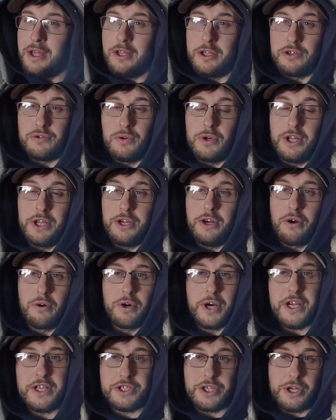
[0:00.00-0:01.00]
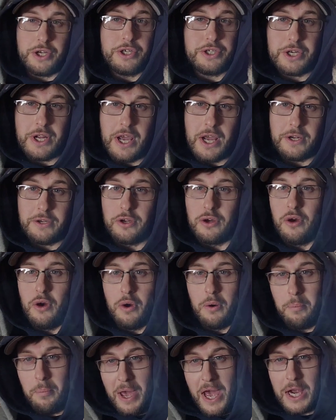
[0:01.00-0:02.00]
There's really no reason you should have to
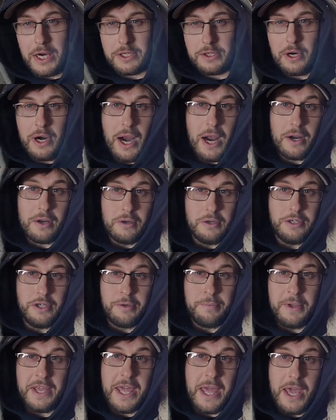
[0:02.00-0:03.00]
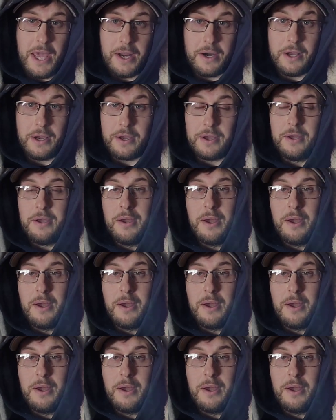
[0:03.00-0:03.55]
go and backtrack on your mechanic,